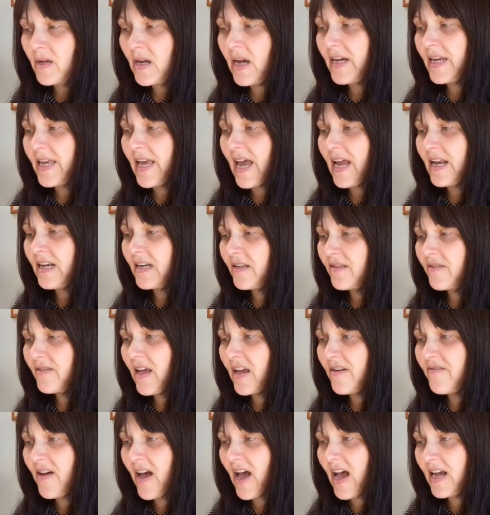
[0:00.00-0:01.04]
Again,
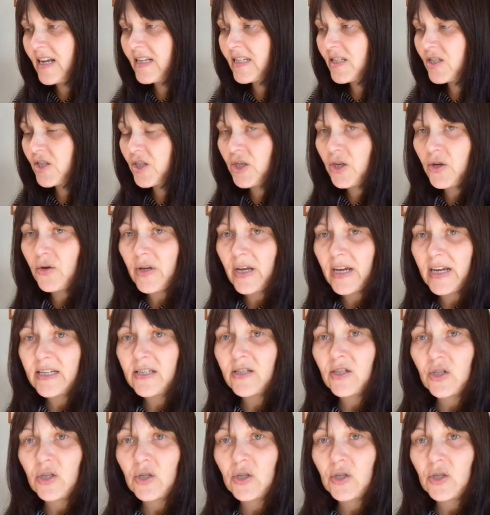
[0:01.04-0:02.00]
they've had 2 years to